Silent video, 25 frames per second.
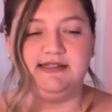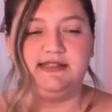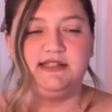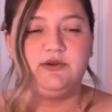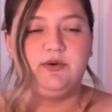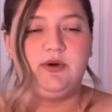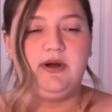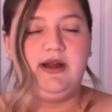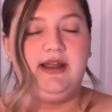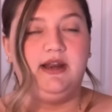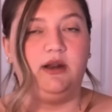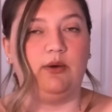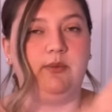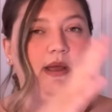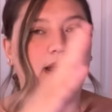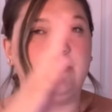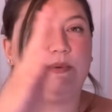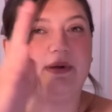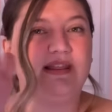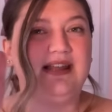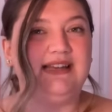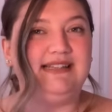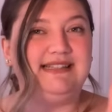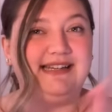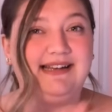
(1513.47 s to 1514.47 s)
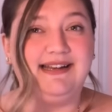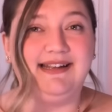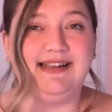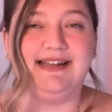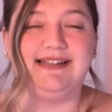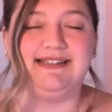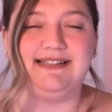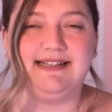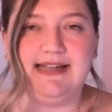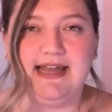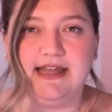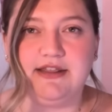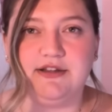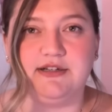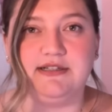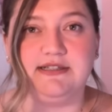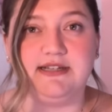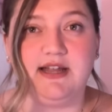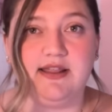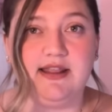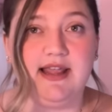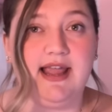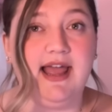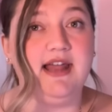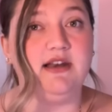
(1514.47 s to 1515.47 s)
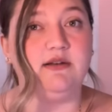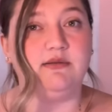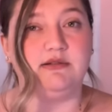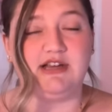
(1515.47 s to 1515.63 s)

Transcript: story in a way where they didn't get together until the end,